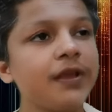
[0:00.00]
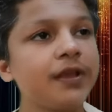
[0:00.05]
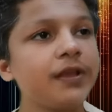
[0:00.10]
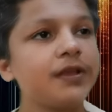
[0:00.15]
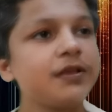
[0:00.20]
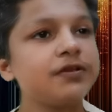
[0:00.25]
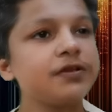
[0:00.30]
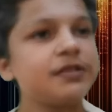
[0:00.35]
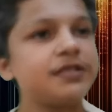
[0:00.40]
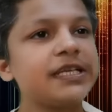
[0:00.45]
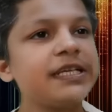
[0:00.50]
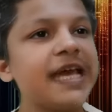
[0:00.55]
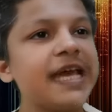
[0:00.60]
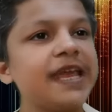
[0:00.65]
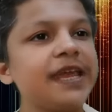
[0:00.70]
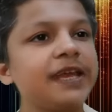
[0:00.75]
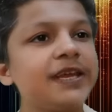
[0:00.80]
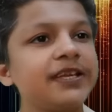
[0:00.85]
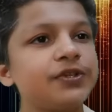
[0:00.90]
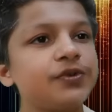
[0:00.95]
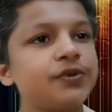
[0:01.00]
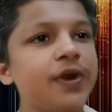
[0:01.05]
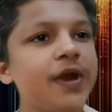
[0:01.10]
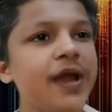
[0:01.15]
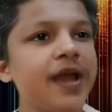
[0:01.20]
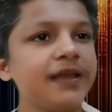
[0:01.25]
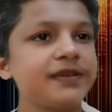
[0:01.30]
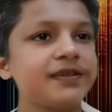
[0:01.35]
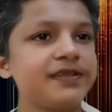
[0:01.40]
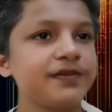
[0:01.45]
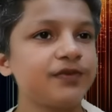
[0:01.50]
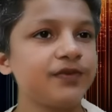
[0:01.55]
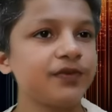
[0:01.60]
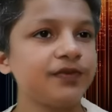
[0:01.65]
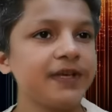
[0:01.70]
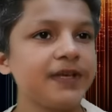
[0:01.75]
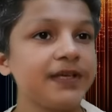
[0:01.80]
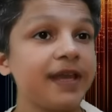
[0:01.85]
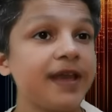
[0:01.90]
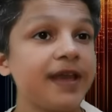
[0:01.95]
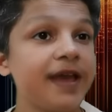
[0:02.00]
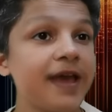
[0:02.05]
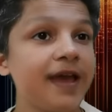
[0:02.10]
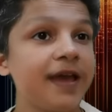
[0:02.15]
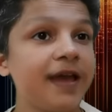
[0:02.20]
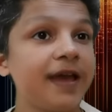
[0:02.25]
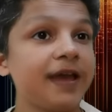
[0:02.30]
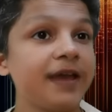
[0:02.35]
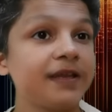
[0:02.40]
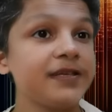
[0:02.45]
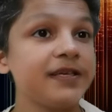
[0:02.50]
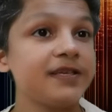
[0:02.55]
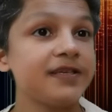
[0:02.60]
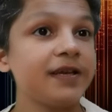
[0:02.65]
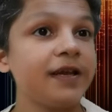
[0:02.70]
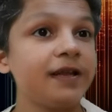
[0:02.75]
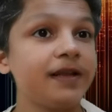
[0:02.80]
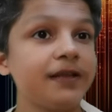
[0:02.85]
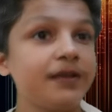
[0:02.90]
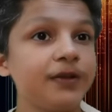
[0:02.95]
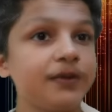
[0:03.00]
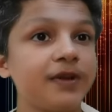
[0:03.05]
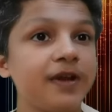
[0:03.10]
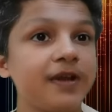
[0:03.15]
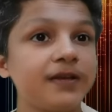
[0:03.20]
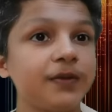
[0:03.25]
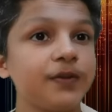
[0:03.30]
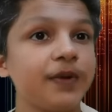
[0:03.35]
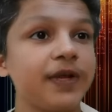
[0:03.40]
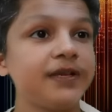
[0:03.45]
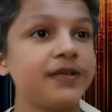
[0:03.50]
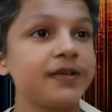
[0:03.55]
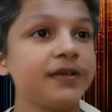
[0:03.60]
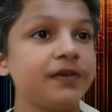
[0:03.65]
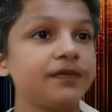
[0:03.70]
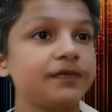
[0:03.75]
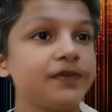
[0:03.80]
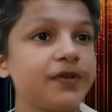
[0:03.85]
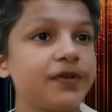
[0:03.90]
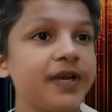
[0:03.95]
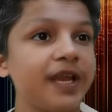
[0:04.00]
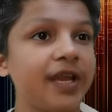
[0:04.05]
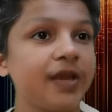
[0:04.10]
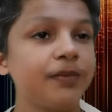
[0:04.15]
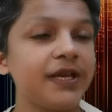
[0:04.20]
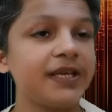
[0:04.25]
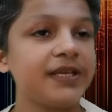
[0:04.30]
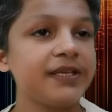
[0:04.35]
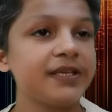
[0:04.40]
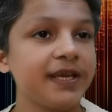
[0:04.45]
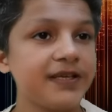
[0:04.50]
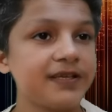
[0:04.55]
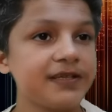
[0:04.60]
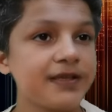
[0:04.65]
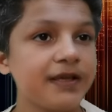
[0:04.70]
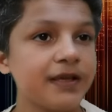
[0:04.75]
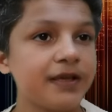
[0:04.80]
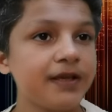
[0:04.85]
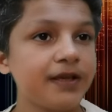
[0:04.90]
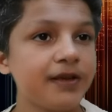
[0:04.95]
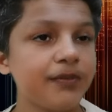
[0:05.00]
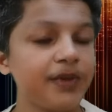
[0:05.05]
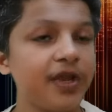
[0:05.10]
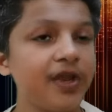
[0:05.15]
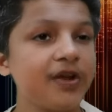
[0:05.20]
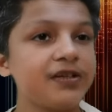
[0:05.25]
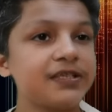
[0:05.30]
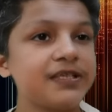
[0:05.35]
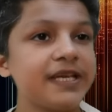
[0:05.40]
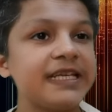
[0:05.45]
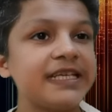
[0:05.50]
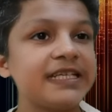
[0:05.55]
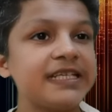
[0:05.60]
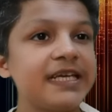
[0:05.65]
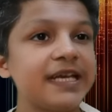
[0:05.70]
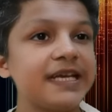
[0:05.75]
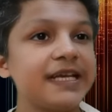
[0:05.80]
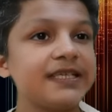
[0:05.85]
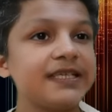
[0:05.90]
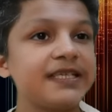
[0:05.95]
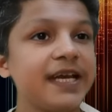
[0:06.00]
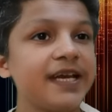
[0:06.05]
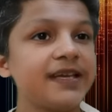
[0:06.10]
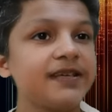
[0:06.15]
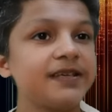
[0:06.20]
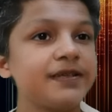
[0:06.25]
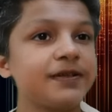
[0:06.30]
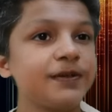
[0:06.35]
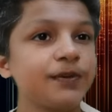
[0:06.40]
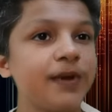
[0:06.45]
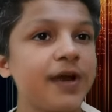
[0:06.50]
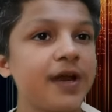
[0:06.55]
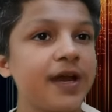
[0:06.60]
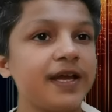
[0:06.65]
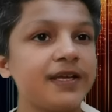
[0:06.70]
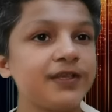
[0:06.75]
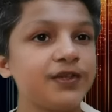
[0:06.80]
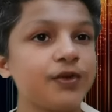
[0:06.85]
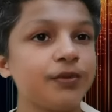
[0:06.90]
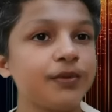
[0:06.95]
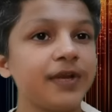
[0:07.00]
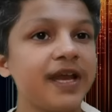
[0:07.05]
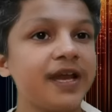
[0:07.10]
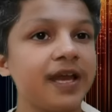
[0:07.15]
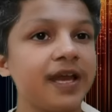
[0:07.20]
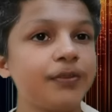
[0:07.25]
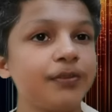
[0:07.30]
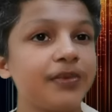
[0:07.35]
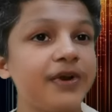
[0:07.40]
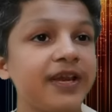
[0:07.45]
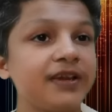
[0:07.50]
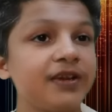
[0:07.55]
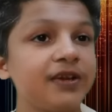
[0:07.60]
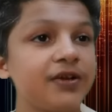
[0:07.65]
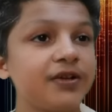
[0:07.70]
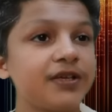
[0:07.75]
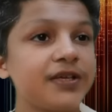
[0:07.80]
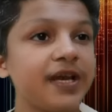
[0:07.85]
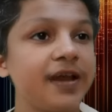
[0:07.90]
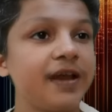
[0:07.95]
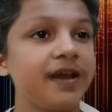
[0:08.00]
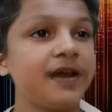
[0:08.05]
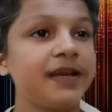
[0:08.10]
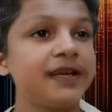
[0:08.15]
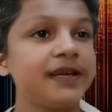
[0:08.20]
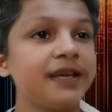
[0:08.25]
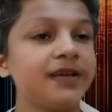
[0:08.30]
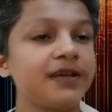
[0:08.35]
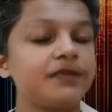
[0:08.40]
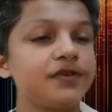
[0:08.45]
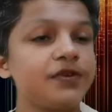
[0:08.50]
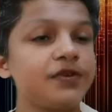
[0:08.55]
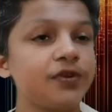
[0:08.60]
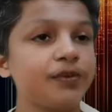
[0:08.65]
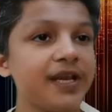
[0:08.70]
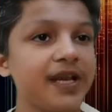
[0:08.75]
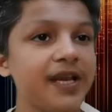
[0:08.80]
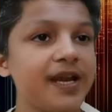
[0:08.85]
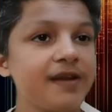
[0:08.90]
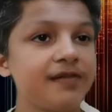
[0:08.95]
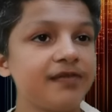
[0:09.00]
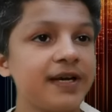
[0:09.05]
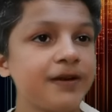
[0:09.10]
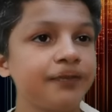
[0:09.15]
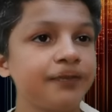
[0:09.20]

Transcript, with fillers: So did I enjoy this movie? Yeah, I did, although not quite enough to recommend it, because it tries too hard to be hyper and not hard enough to be clever.